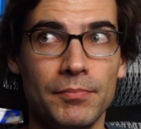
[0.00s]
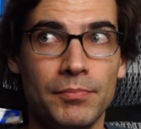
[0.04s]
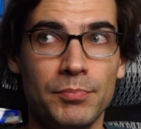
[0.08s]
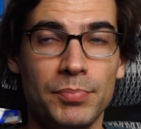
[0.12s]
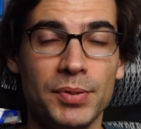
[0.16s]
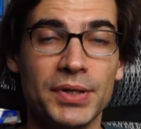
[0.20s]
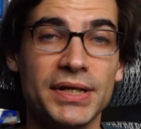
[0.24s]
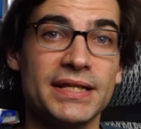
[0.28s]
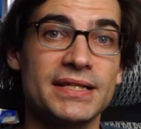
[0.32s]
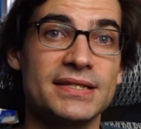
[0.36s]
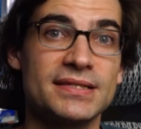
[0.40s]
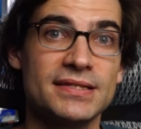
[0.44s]

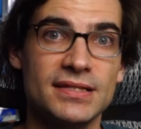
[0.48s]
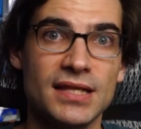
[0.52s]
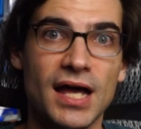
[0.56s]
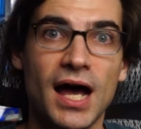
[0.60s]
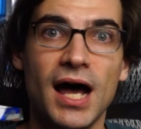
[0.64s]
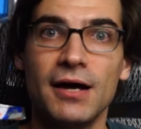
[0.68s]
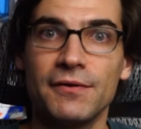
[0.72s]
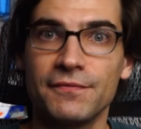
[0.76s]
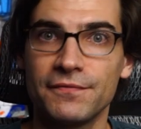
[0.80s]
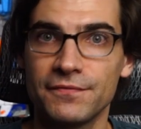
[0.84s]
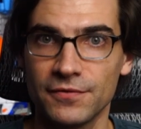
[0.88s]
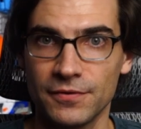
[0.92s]
But it's
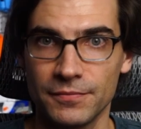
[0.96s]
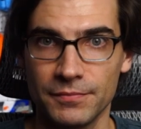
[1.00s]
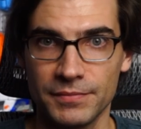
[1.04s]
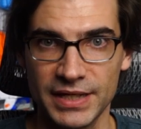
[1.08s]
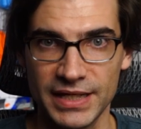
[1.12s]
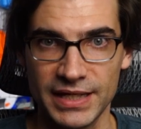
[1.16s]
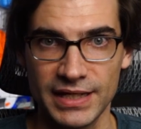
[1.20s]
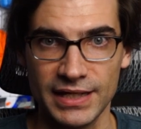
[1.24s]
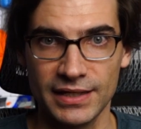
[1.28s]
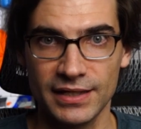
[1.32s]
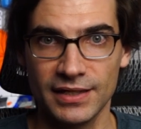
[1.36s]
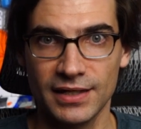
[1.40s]
not for
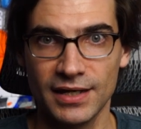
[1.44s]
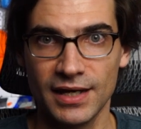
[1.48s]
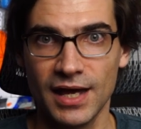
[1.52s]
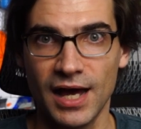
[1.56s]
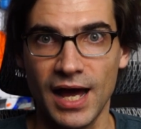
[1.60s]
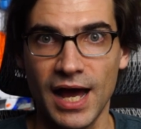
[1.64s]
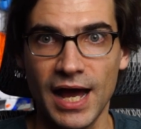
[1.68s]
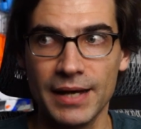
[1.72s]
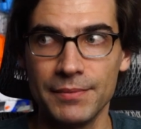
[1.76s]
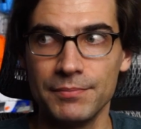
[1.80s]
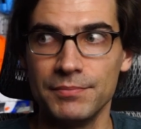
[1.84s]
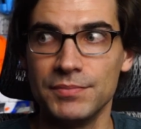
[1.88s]
me.
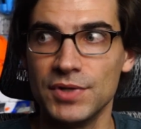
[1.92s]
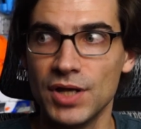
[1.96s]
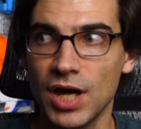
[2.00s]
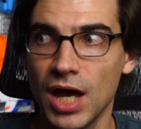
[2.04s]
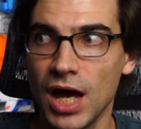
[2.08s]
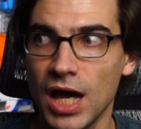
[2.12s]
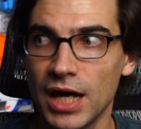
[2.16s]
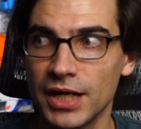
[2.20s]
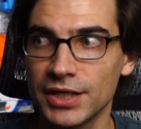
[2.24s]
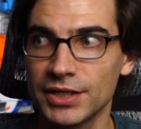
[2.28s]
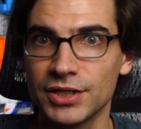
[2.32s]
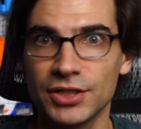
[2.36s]
I'm
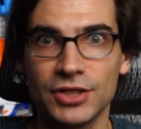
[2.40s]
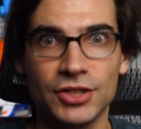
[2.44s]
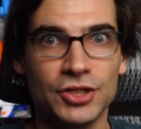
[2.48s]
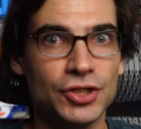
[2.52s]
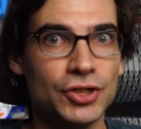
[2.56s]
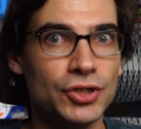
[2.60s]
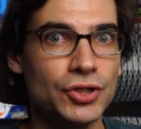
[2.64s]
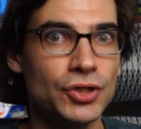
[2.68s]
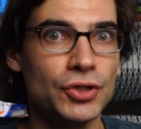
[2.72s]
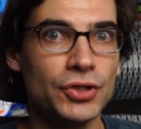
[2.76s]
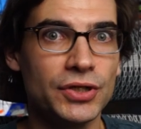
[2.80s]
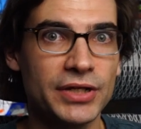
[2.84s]
not
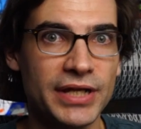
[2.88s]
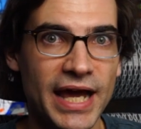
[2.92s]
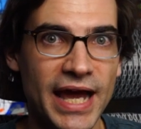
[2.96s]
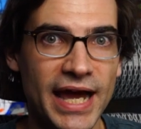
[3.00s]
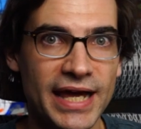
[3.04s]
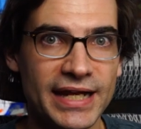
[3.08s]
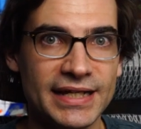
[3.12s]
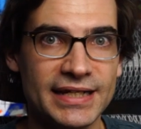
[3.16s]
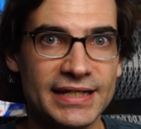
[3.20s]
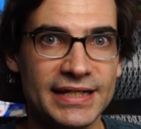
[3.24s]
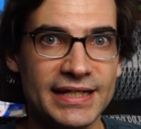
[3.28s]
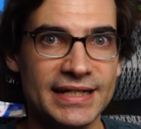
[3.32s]
good
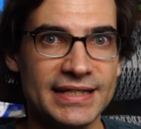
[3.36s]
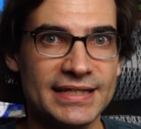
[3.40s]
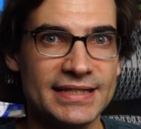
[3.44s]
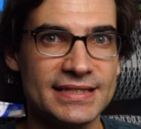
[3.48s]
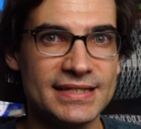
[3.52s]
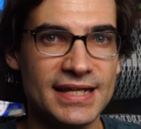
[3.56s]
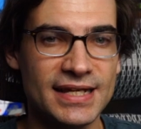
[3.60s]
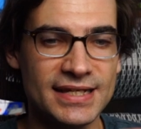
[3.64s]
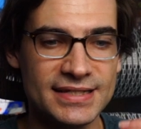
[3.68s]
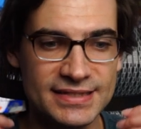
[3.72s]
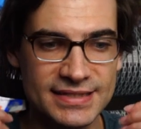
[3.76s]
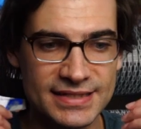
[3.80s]
at it. It
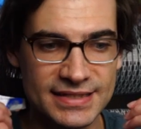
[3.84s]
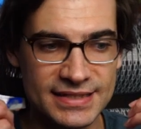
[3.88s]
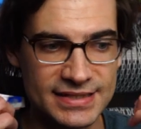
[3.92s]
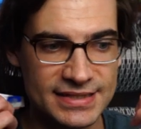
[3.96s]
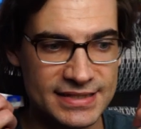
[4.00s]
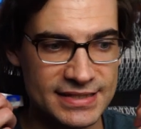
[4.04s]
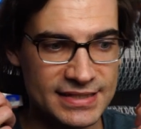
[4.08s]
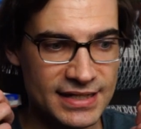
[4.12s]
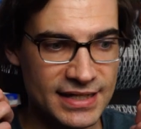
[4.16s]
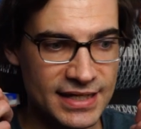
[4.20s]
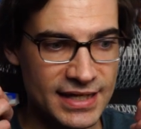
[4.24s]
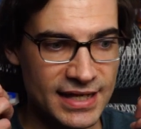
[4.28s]

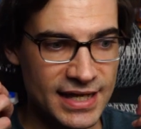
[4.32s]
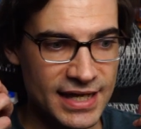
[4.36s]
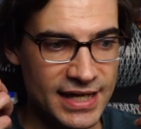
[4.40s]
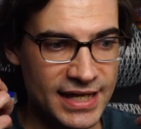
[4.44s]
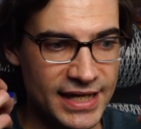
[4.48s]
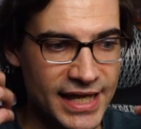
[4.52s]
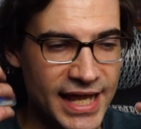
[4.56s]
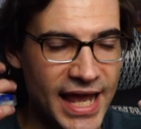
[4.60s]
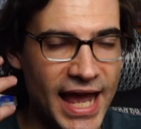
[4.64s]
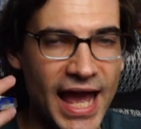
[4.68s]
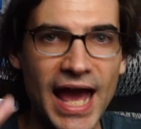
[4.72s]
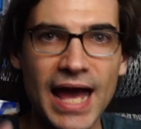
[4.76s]
doesn't
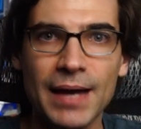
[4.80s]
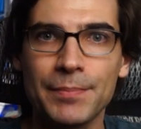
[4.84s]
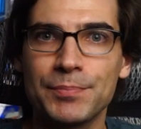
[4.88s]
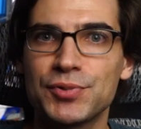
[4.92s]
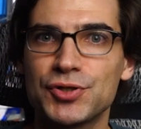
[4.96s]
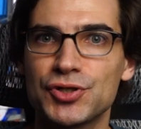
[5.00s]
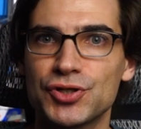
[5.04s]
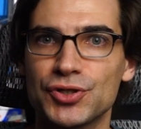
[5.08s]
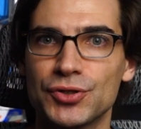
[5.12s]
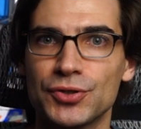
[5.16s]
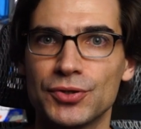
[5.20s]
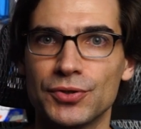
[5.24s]

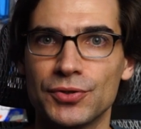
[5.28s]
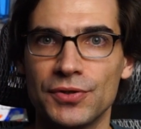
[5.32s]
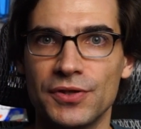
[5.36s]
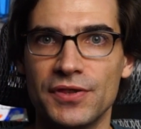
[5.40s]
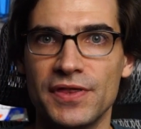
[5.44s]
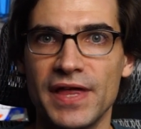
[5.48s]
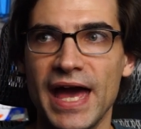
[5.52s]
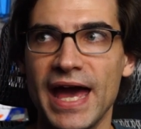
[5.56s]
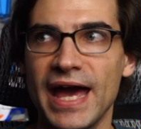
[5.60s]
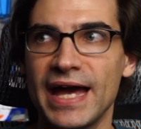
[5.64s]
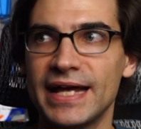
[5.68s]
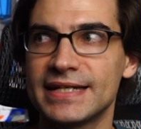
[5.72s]
capture
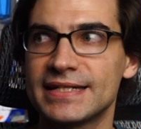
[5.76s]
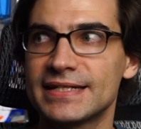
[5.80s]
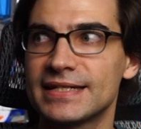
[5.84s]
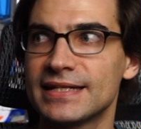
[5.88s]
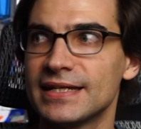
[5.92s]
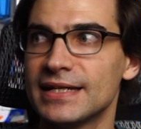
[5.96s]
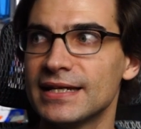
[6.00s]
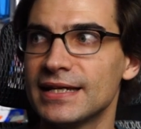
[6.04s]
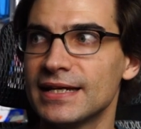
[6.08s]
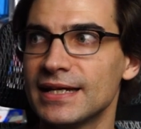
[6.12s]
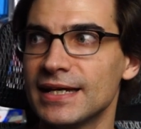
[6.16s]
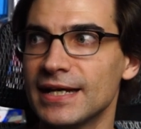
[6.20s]
that
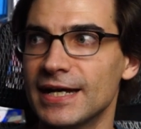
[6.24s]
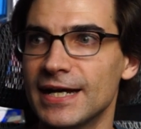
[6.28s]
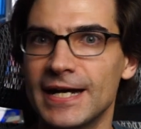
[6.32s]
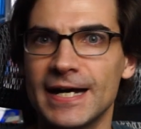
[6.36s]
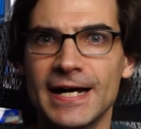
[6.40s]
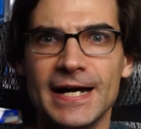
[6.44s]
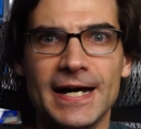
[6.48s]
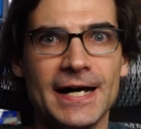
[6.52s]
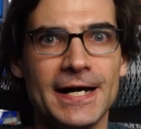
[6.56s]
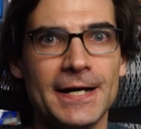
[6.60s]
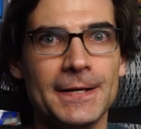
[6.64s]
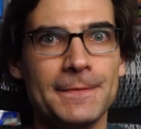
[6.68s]

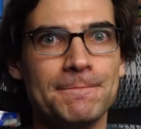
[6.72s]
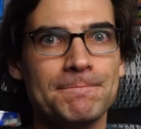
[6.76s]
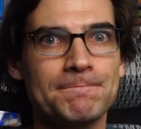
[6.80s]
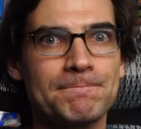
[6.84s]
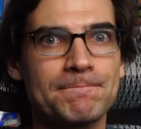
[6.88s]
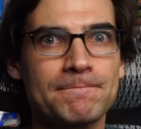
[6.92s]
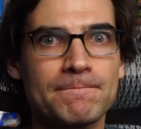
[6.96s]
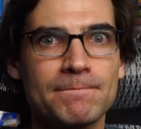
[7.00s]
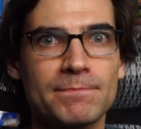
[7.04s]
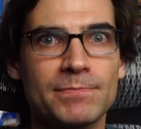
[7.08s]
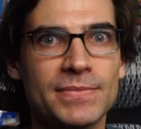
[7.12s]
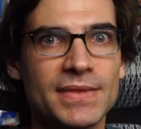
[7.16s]

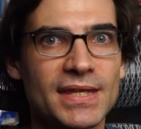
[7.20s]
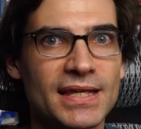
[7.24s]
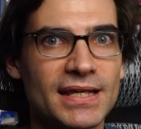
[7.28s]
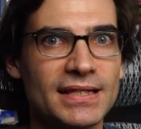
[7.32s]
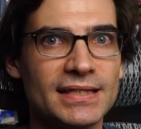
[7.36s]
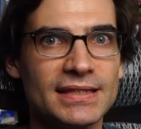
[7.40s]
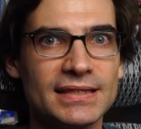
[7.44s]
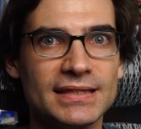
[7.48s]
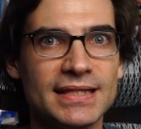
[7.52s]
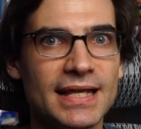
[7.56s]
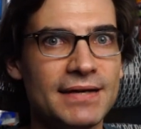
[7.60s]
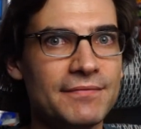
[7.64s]

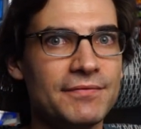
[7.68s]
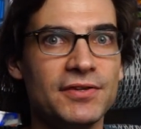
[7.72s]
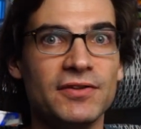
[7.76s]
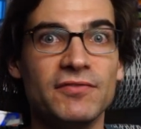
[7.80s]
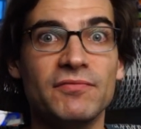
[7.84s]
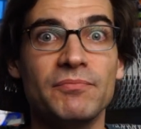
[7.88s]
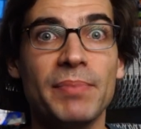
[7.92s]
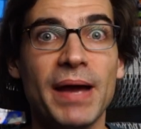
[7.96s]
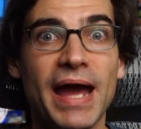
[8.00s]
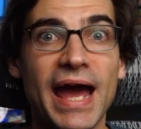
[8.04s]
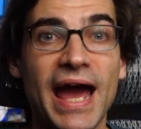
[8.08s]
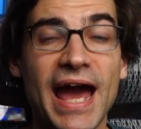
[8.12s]
level
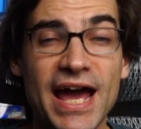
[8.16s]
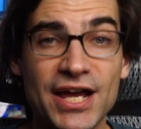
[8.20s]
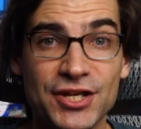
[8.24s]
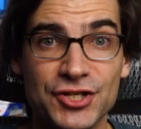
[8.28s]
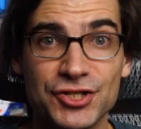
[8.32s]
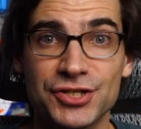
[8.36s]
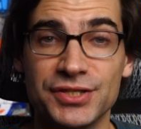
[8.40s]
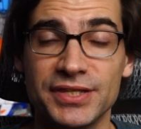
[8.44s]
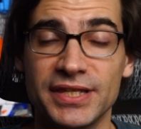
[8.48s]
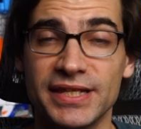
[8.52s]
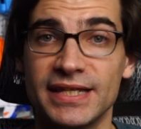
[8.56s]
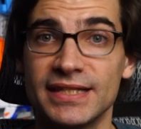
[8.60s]
of
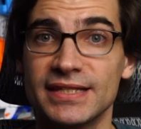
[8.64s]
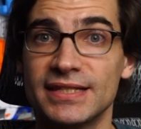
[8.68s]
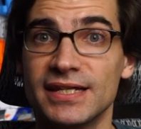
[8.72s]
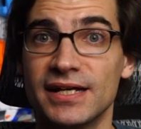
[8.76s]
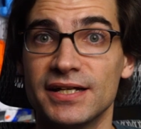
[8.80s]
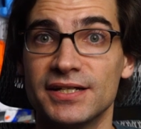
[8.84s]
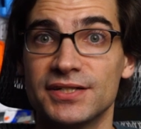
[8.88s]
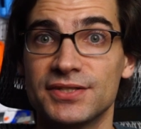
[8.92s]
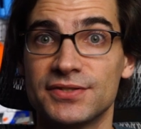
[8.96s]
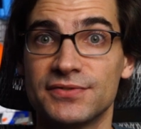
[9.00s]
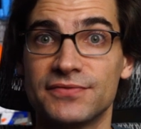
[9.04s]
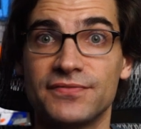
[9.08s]
passion that it
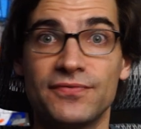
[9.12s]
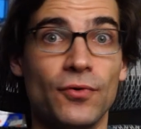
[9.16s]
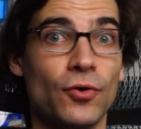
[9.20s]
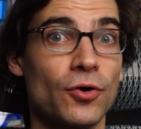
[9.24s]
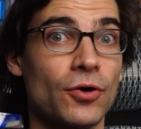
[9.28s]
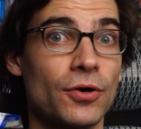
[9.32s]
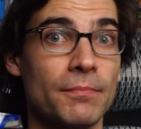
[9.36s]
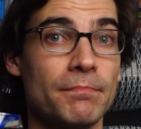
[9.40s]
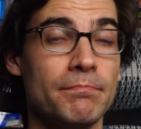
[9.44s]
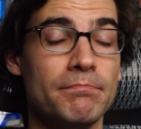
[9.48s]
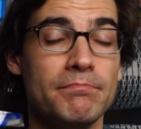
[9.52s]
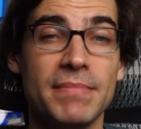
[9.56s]
does
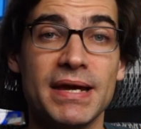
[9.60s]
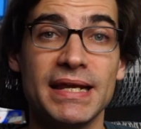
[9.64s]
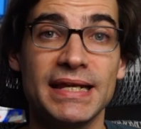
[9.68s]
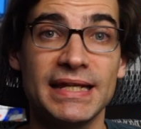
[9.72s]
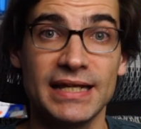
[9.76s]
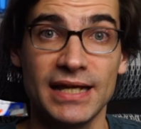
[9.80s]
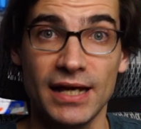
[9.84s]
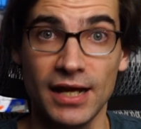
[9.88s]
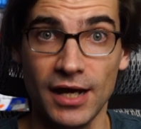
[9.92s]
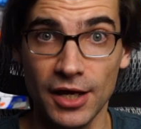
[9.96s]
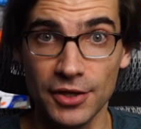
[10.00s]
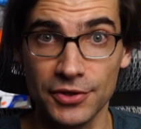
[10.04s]
for
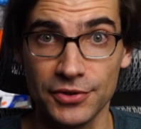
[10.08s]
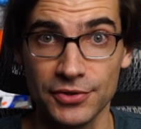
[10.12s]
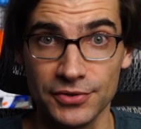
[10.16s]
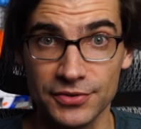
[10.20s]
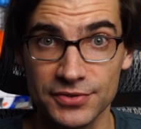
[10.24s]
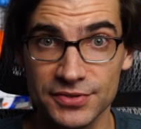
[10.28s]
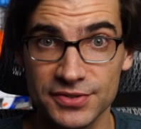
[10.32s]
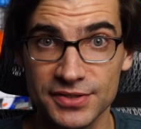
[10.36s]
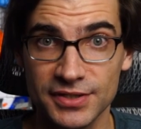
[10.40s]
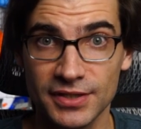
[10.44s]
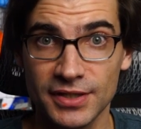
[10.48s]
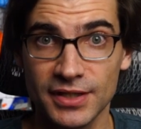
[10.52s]
many
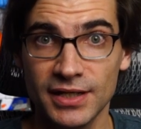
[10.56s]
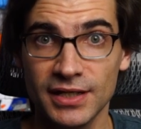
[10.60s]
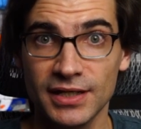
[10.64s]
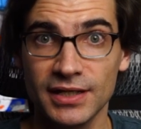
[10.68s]
others.